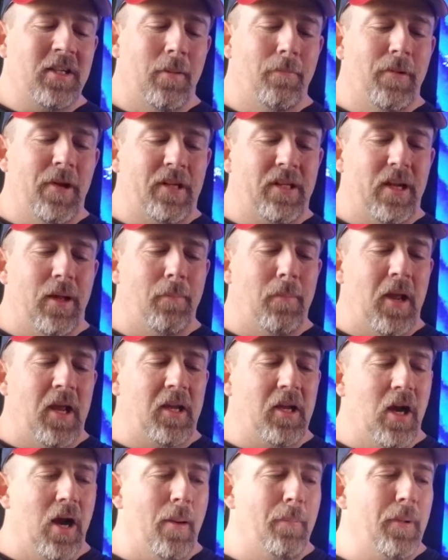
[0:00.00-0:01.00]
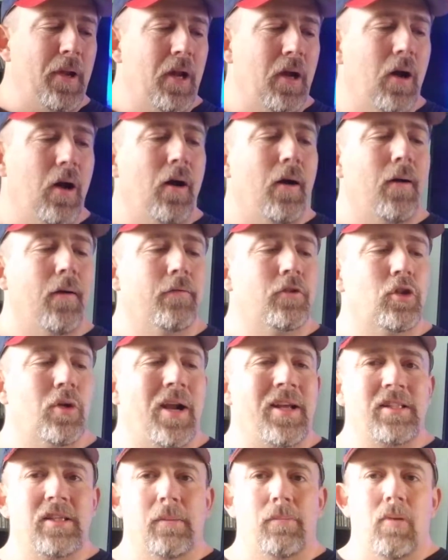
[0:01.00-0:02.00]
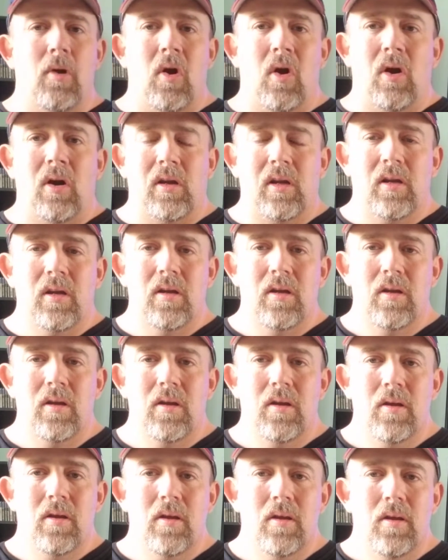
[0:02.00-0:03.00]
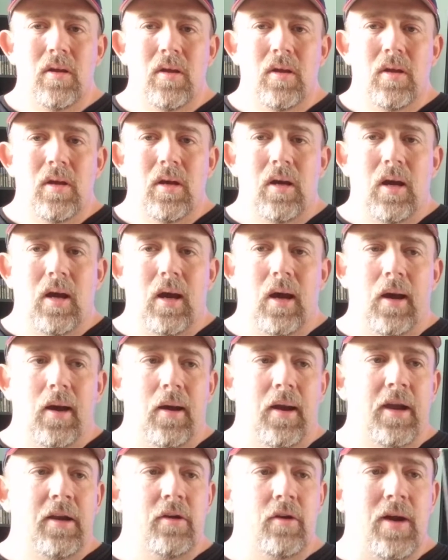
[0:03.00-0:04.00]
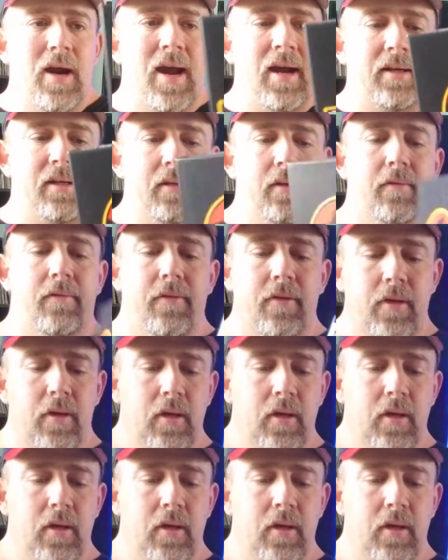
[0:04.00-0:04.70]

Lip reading: I picked up a copy of Jurassic Park Interactive.